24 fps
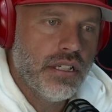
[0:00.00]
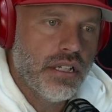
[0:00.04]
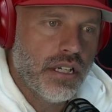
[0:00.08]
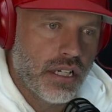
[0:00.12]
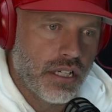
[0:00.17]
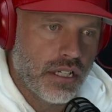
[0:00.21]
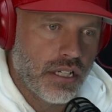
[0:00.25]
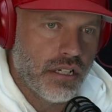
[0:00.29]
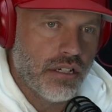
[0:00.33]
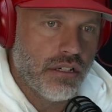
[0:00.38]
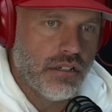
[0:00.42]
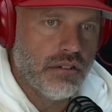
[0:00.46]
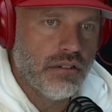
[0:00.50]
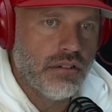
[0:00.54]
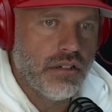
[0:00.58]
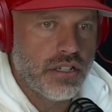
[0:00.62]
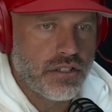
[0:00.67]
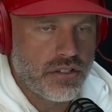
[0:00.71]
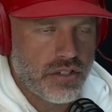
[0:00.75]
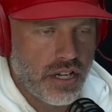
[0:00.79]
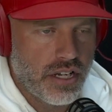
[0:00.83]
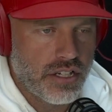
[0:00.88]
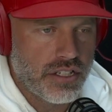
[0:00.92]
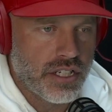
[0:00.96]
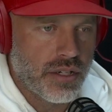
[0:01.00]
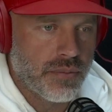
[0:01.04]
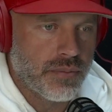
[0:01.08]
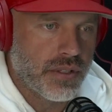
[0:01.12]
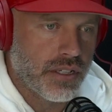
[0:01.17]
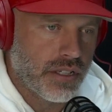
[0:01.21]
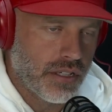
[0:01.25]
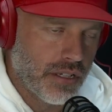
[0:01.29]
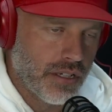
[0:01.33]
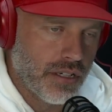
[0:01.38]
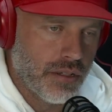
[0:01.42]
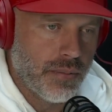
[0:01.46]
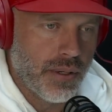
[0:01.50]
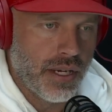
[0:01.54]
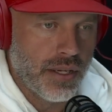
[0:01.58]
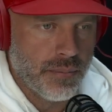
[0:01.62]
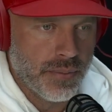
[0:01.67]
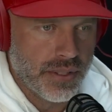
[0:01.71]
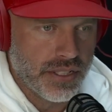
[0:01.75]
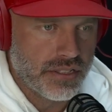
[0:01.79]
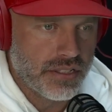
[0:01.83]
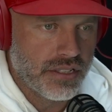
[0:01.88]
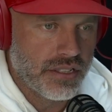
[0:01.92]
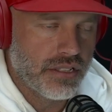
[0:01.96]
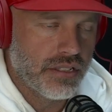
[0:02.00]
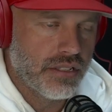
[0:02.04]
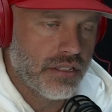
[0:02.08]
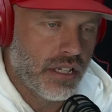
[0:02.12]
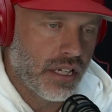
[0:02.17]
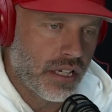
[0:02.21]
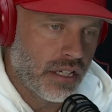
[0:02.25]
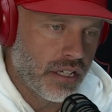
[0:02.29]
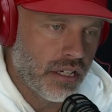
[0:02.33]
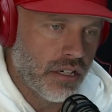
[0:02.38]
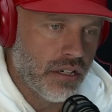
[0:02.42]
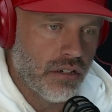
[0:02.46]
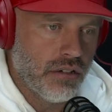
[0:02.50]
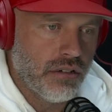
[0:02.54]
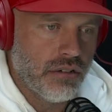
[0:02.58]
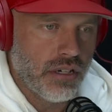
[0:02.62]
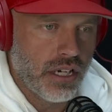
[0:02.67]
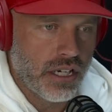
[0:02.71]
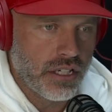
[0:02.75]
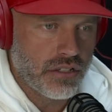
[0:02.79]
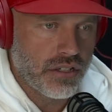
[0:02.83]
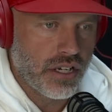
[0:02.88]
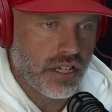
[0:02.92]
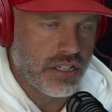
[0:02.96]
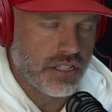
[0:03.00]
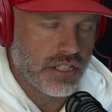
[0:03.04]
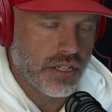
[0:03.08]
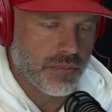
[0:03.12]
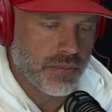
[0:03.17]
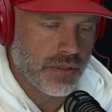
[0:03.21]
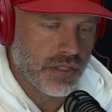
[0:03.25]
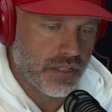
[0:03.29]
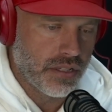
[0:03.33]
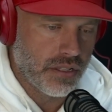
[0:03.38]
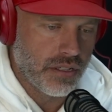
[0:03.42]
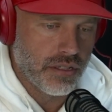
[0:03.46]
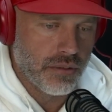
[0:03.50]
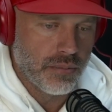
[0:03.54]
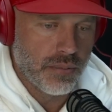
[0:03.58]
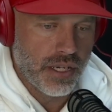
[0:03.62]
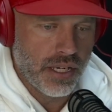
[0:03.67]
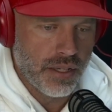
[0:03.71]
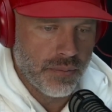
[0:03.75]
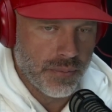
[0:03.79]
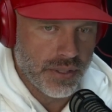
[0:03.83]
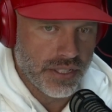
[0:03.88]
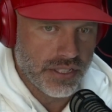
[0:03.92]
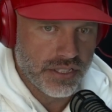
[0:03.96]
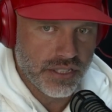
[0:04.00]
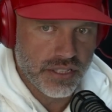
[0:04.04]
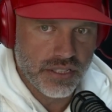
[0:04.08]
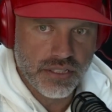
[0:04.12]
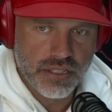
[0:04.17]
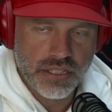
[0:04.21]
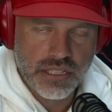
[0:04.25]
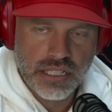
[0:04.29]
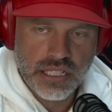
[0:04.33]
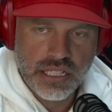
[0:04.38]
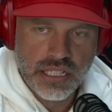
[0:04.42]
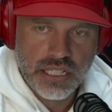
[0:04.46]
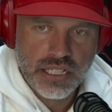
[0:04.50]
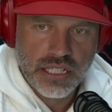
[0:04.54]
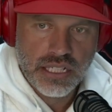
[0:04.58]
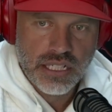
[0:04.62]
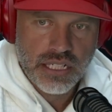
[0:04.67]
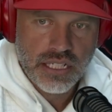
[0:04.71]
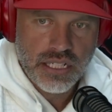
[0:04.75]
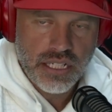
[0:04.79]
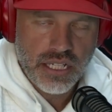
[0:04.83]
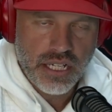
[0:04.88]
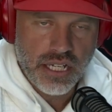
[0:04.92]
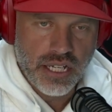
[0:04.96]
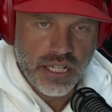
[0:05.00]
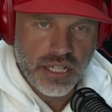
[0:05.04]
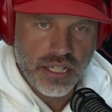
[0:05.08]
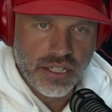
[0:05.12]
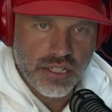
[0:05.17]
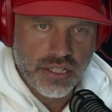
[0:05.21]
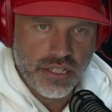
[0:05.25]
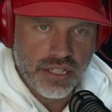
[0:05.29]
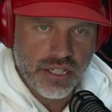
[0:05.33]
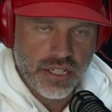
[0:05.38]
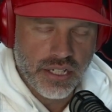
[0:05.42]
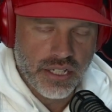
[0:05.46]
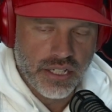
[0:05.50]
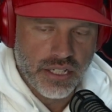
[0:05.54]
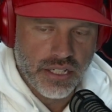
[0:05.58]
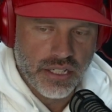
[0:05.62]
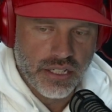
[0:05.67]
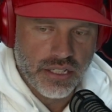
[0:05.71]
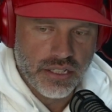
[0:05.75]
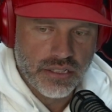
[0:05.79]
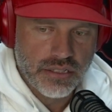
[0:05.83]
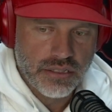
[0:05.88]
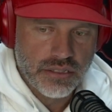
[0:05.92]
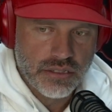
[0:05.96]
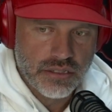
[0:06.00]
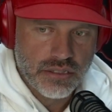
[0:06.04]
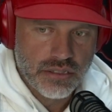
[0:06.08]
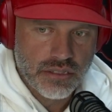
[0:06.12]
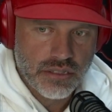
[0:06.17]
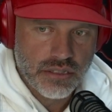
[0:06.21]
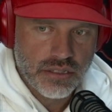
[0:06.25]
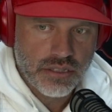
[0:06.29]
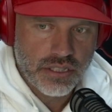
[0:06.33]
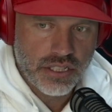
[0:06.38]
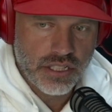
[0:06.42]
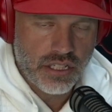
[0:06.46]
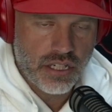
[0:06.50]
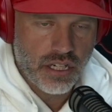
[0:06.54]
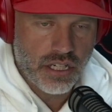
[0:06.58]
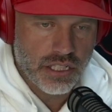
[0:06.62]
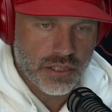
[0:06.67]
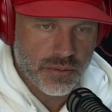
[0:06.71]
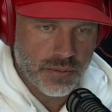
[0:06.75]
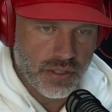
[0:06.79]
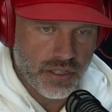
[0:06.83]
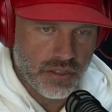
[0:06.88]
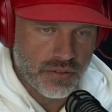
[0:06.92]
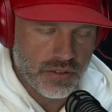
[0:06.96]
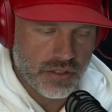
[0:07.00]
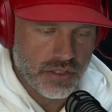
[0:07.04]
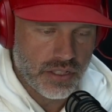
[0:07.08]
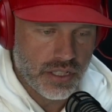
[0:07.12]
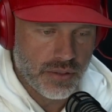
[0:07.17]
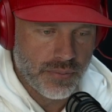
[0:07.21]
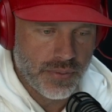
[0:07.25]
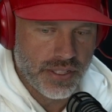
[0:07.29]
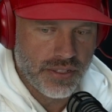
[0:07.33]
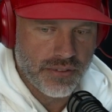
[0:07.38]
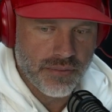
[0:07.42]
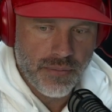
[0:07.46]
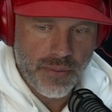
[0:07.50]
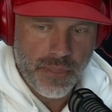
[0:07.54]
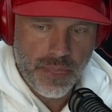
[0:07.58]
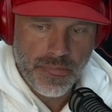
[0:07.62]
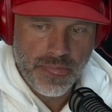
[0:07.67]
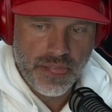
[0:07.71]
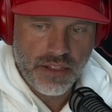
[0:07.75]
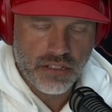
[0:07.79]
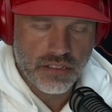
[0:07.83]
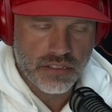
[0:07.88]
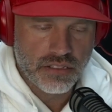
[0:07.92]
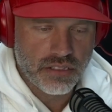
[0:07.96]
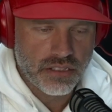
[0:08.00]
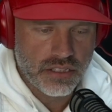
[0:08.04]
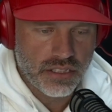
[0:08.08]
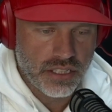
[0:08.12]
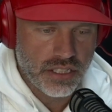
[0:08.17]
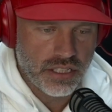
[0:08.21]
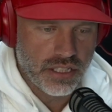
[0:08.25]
I try to jump the curb. I miss it. I try to jump the curb. I miss it. And she calls me over. Come here. And